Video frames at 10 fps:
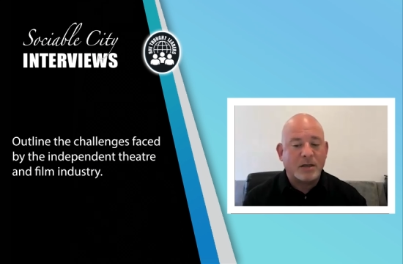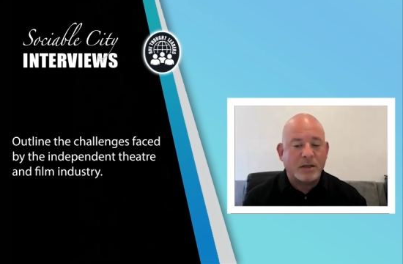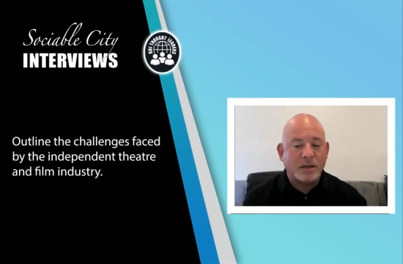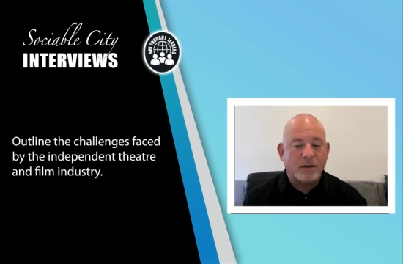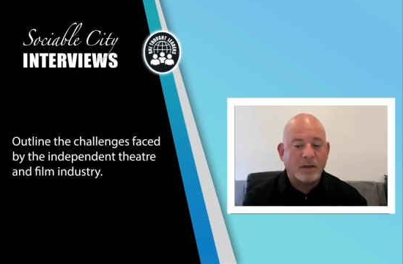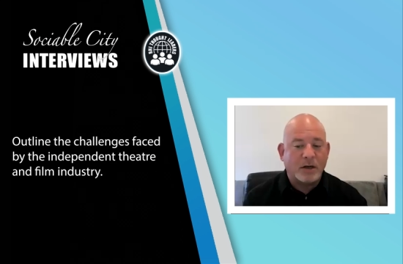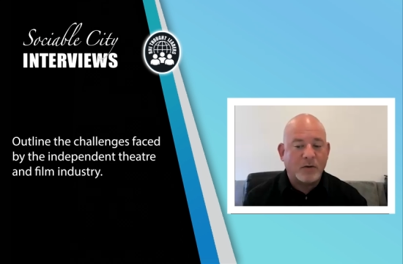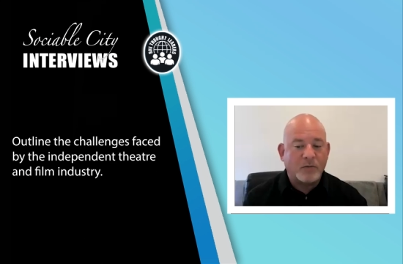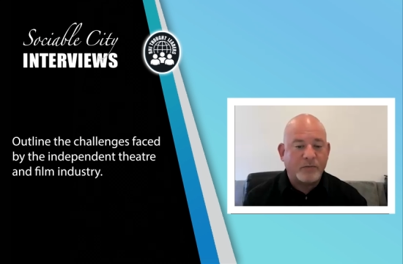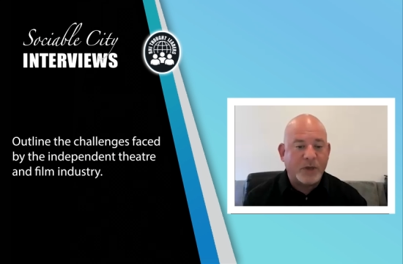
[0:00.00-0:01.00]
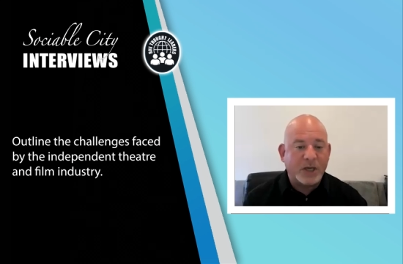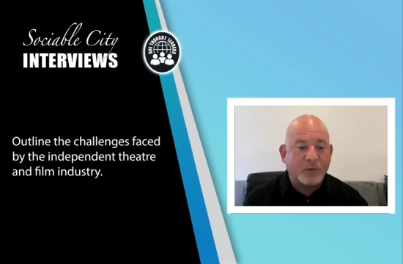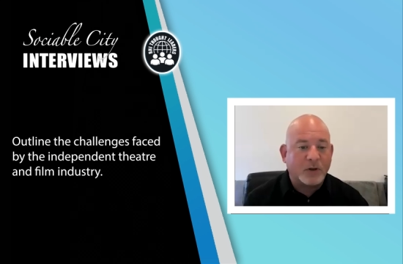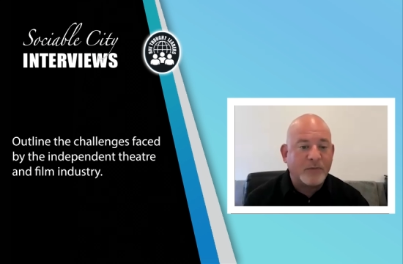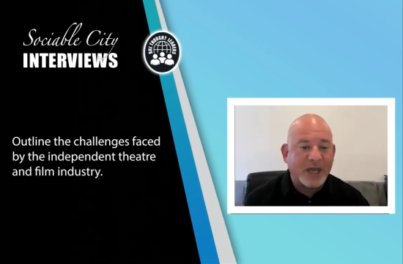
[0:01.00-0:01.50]
you know, people
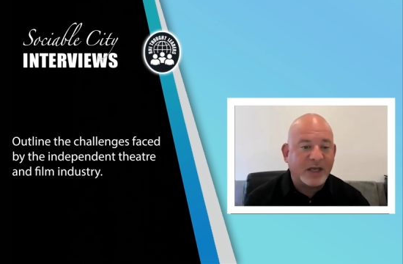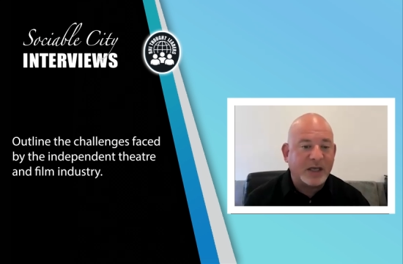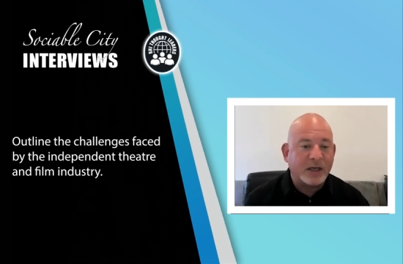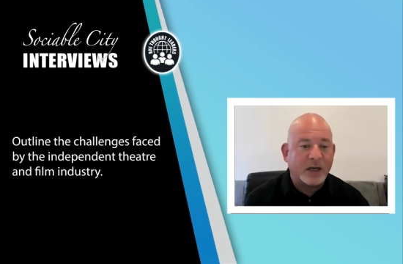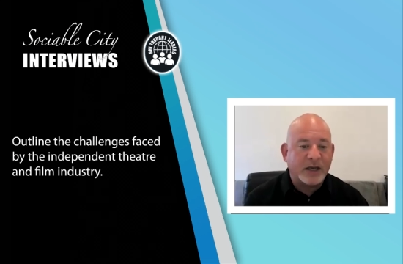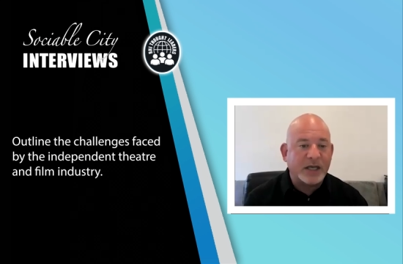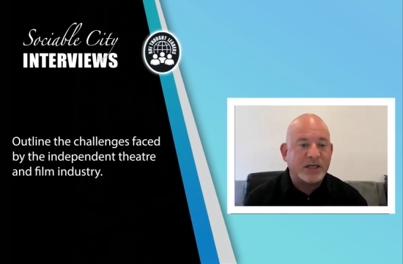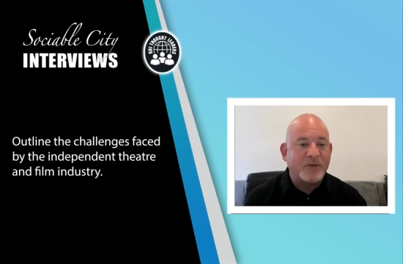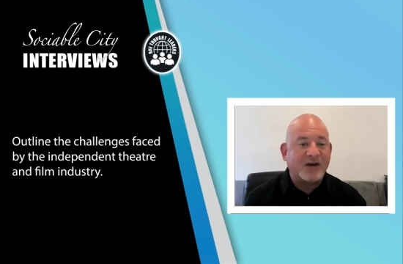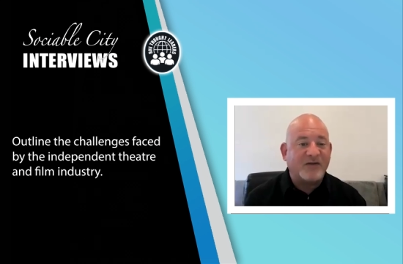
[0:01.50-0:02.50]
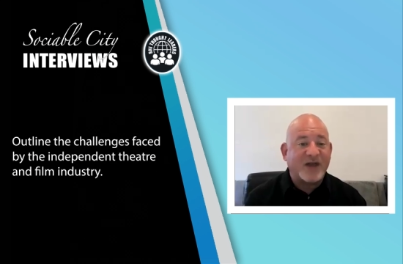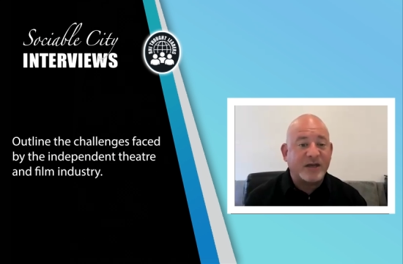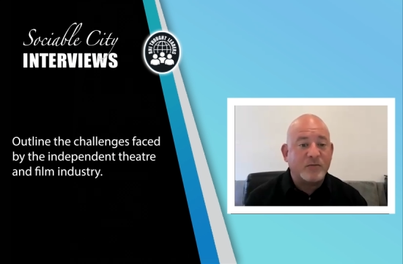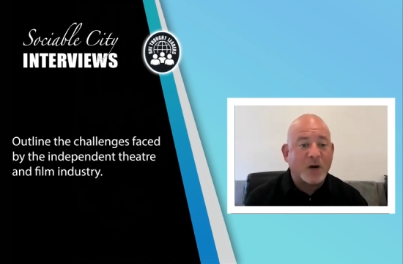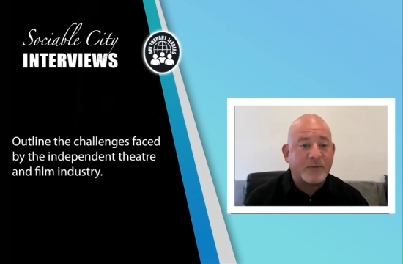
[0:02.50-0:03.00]
make independent value
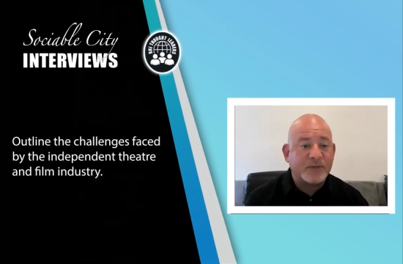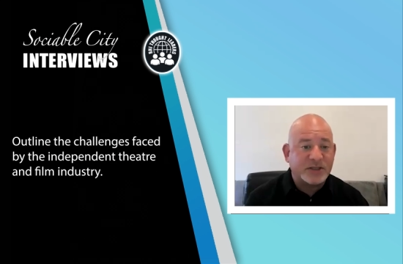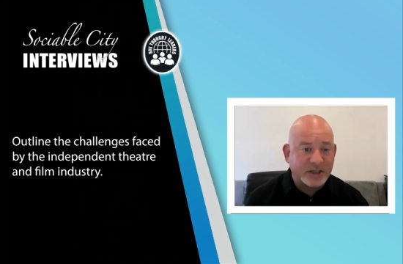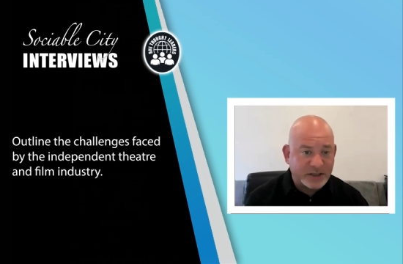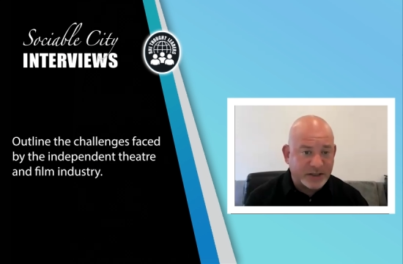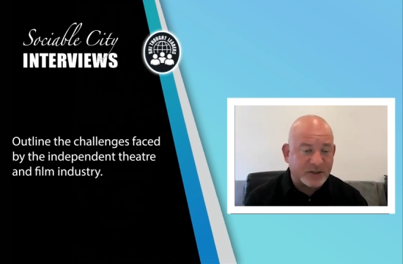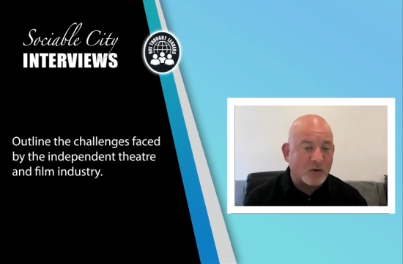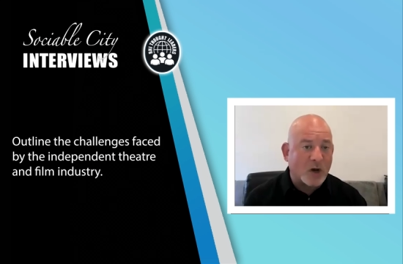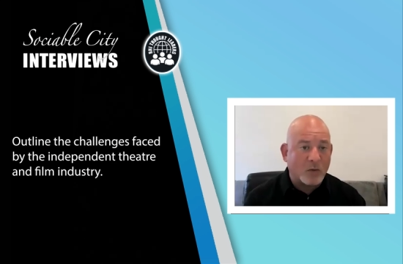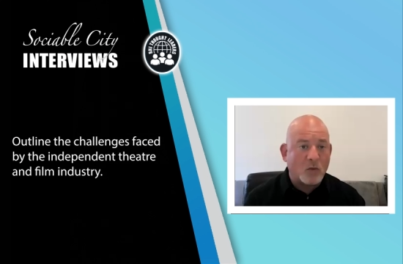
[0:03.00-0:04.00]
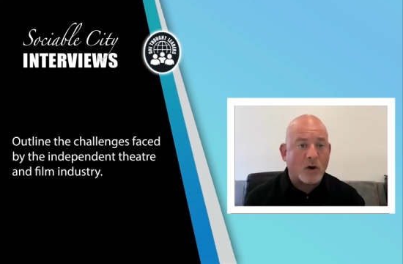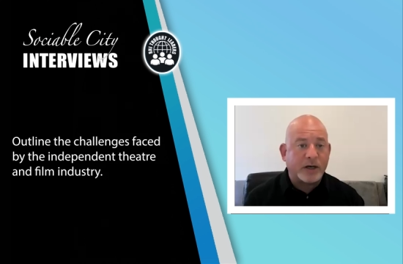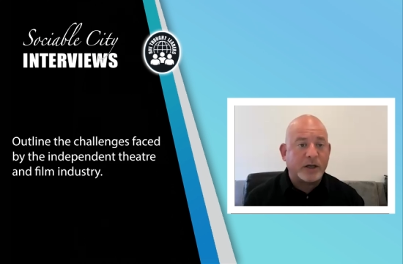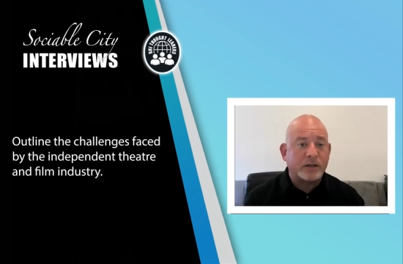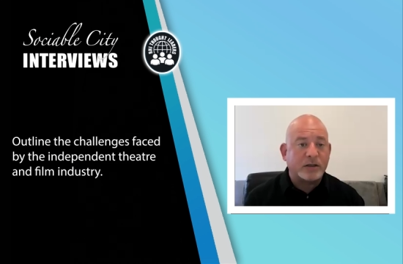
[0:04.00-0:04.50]
propositions. Do I want to
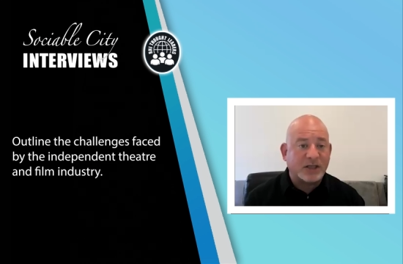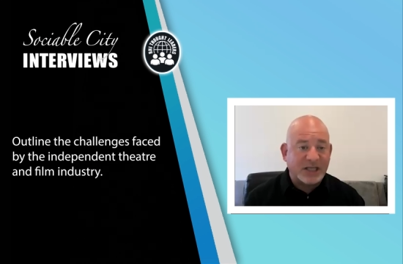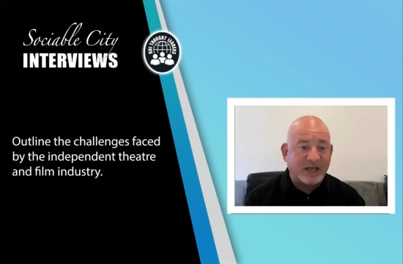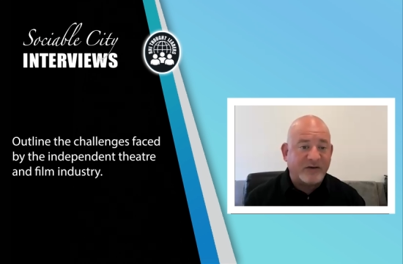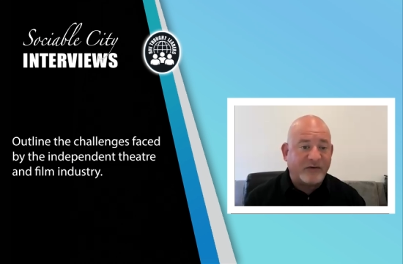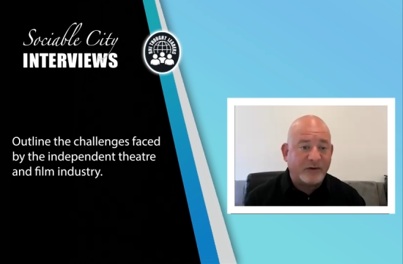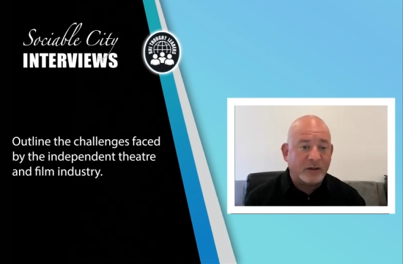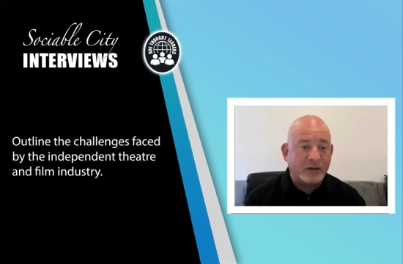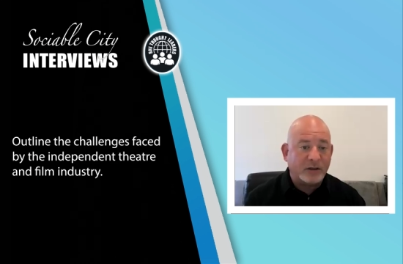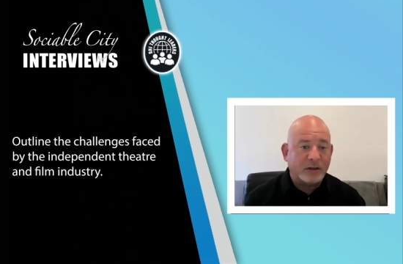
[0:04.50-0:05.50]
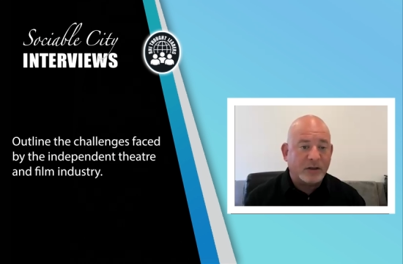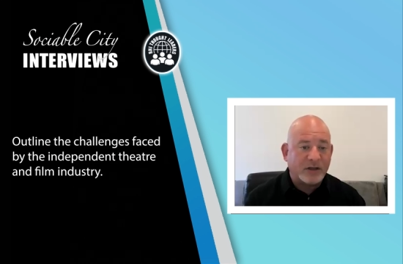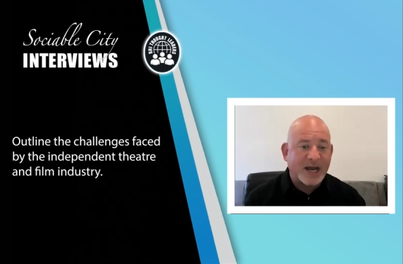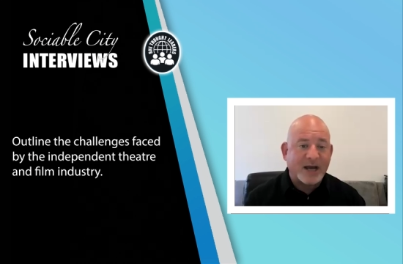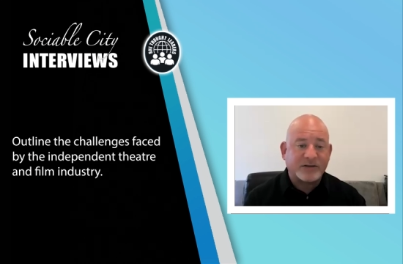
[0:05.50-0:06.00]
leave the
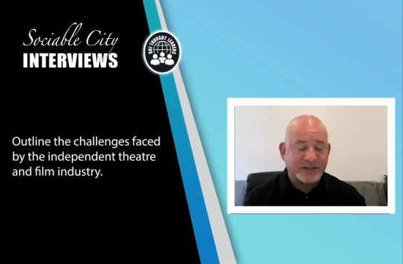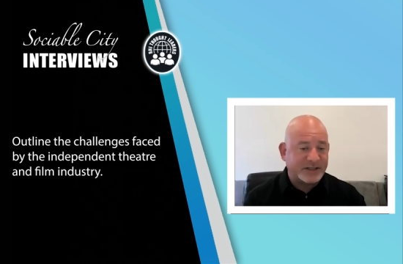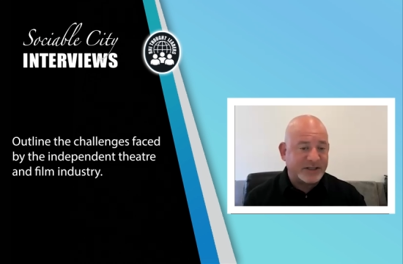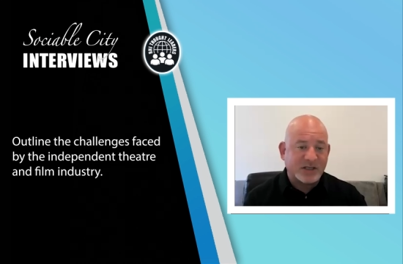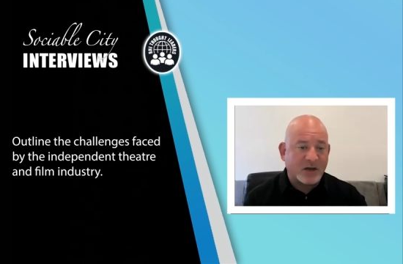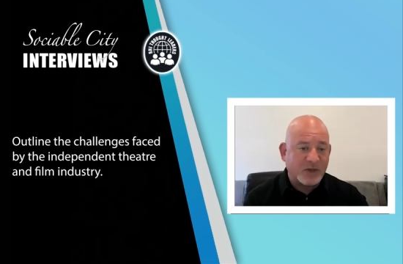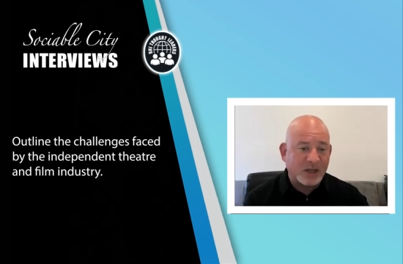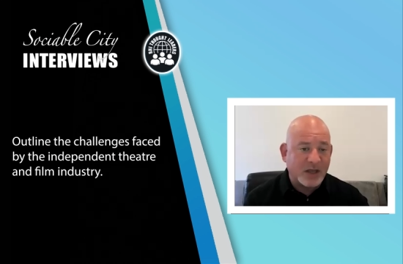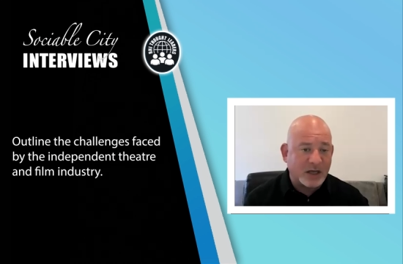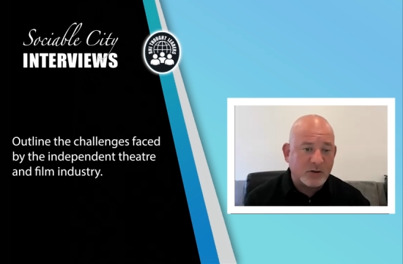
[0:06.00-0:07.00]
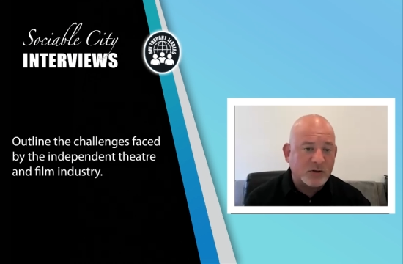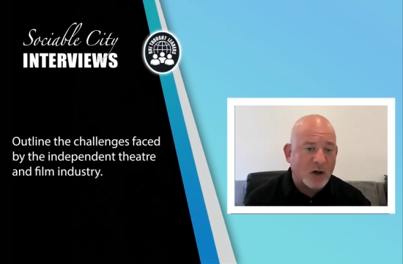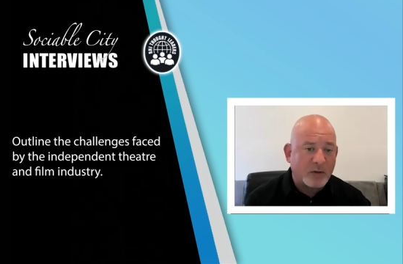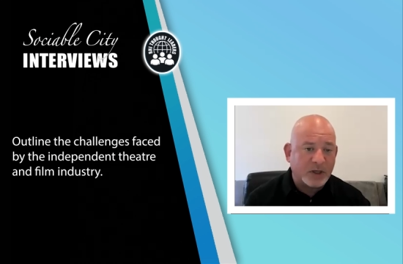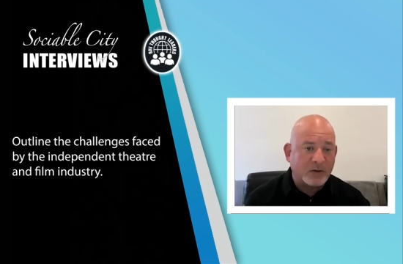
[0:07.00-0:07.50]
house? This is something that you taught me